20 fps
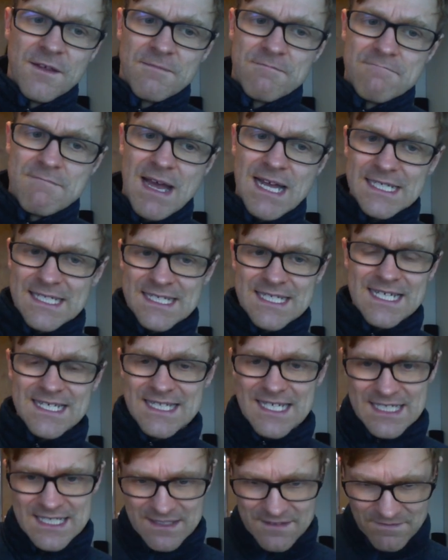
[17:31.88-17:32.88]
Merton says
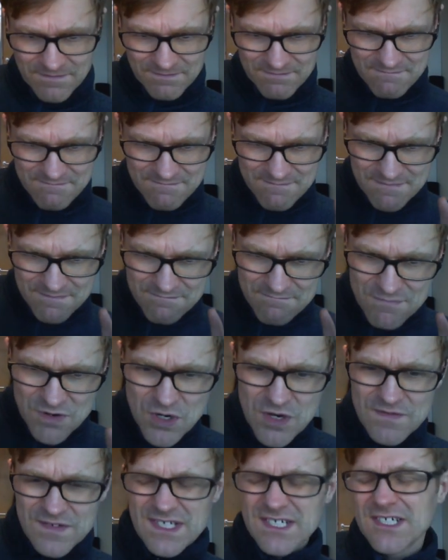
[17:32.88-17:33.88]
this
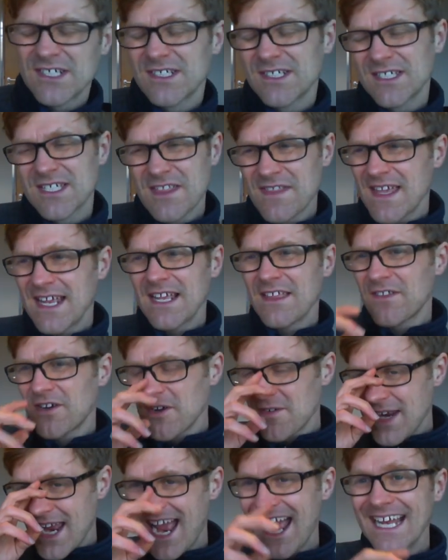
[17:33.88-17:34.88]
move to think
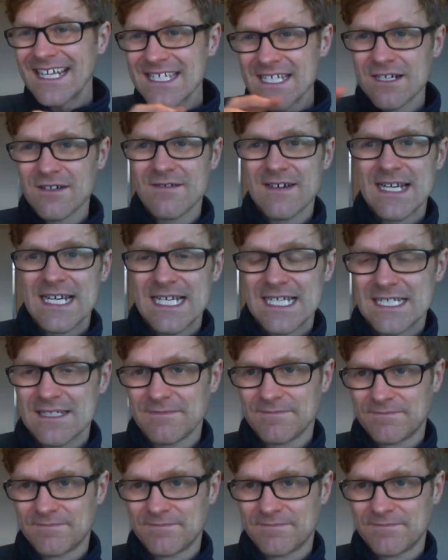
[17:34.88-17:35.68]
through categories